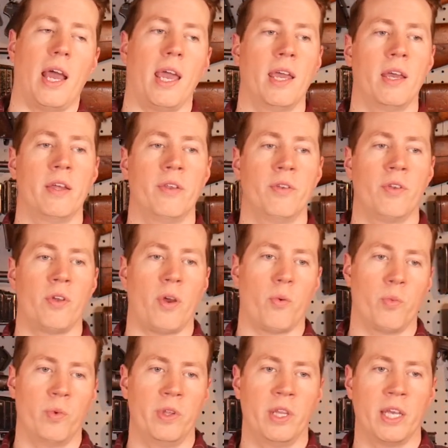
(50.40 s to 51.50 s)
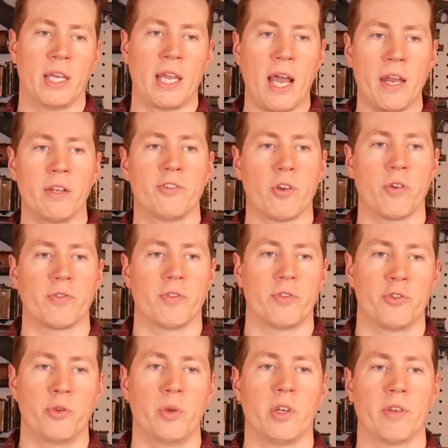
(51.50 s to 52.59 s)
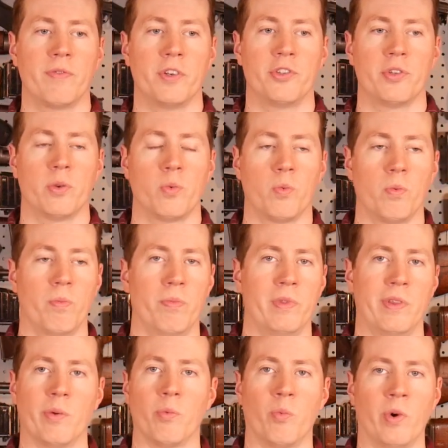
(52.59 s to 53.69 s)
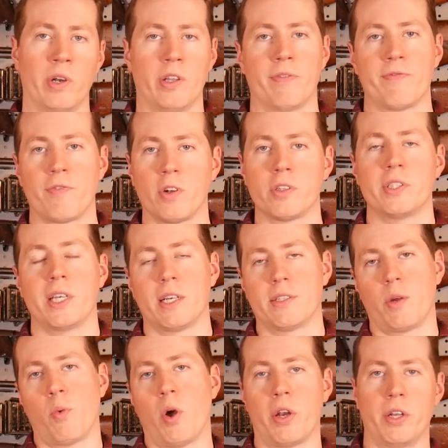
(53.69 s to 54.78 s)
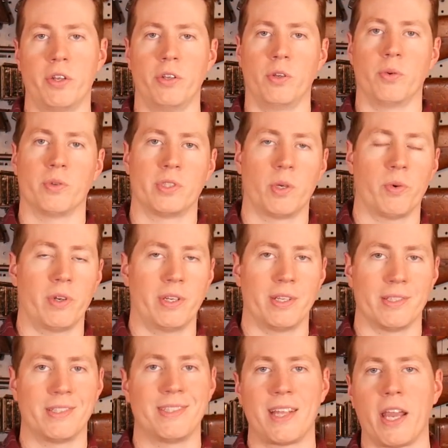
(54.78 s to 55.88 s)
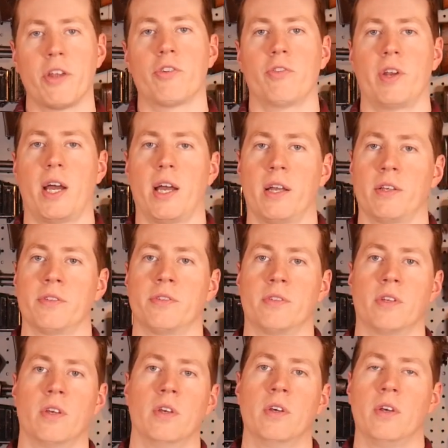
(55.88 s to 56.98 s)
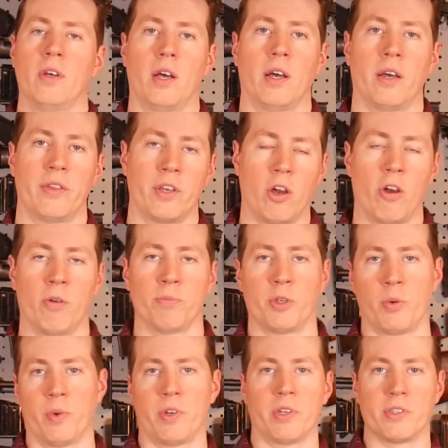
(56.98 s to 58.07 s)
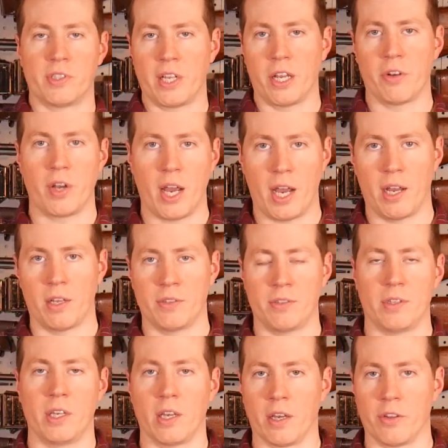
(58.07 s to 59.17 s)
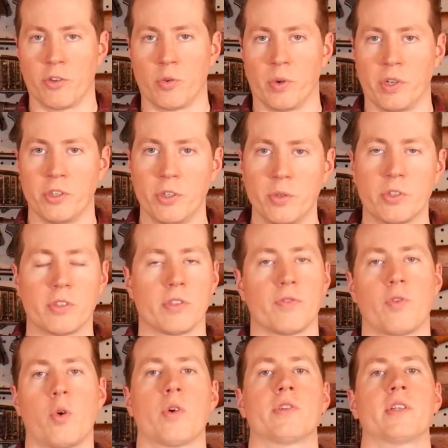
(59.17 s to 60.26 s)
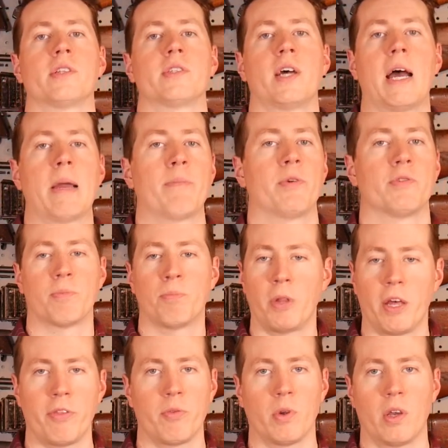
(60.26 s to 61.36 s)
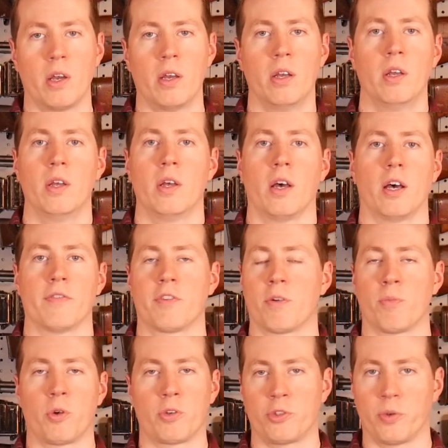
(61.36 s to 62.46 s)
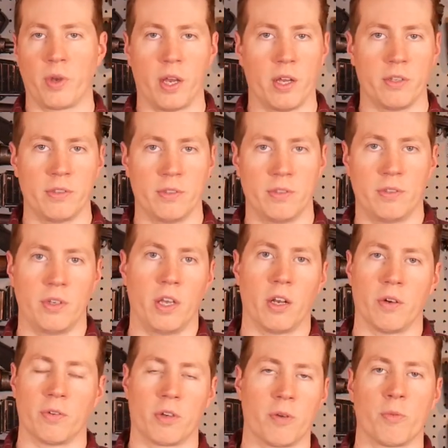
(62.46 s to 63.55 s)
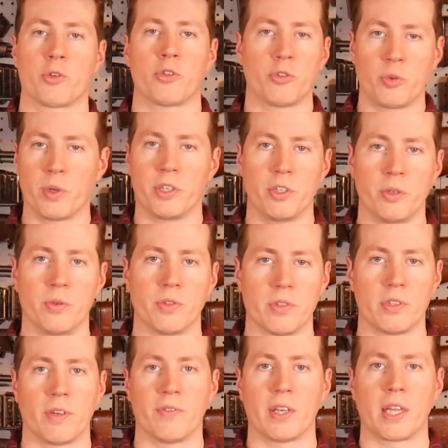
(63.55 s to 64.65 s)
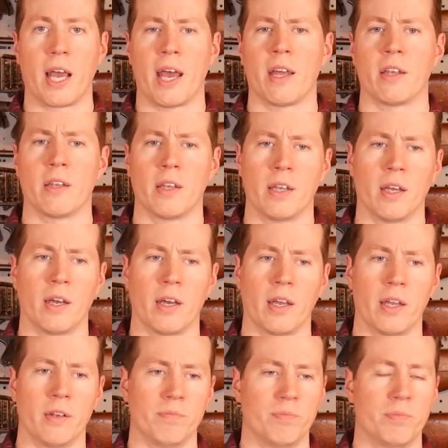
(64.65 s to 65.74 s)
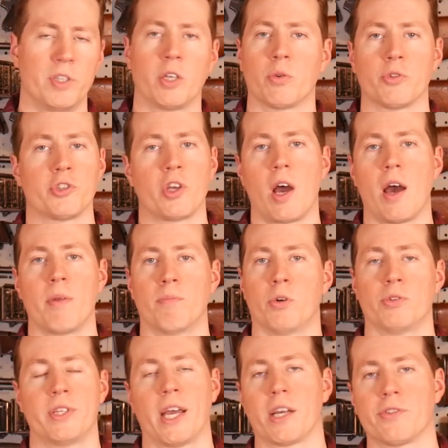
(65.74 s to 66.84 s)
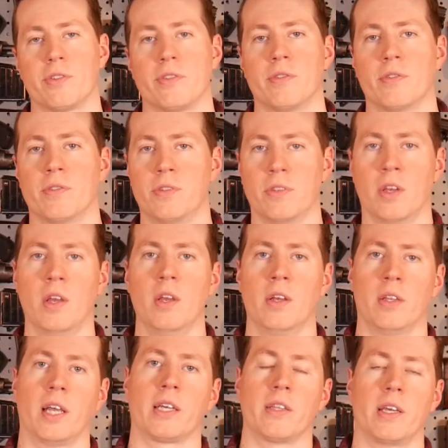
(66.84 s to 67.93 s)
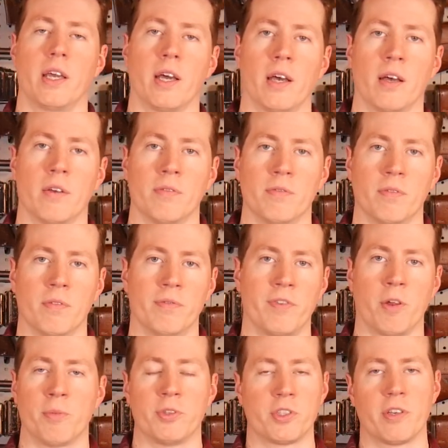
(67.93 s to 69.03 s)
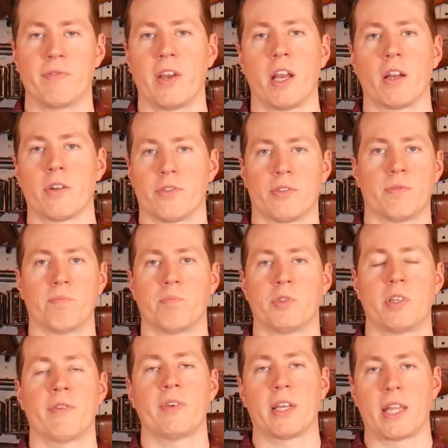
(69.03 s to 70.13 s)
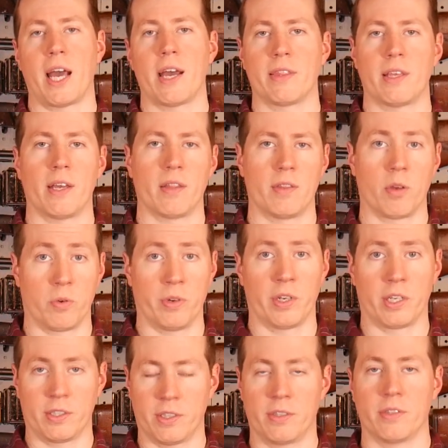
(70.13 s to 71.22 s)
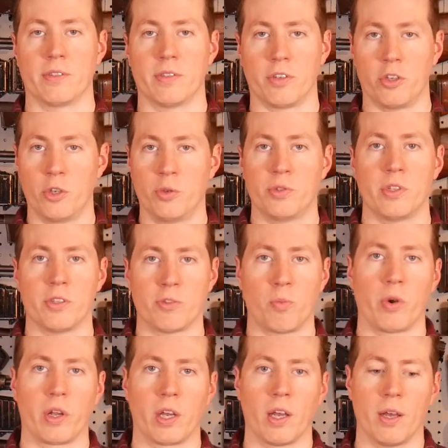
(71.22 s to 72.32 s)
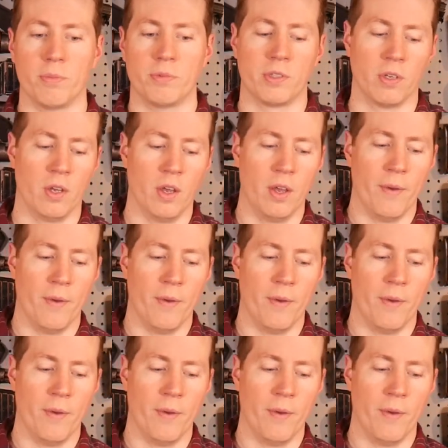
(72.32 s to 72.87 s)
And when they got in charge of the shooting division, one of the first things they wanted to do was they wanted to standardize the arms. They wanted to standardize the 22s because, of course, at the time a plethora of commercial guns, you know, commercial 22s and stuff like that, and single shot bolt actions like the Wehrmanns Gewehrs, stuff like that, that were in existence and use in the sporting clubs.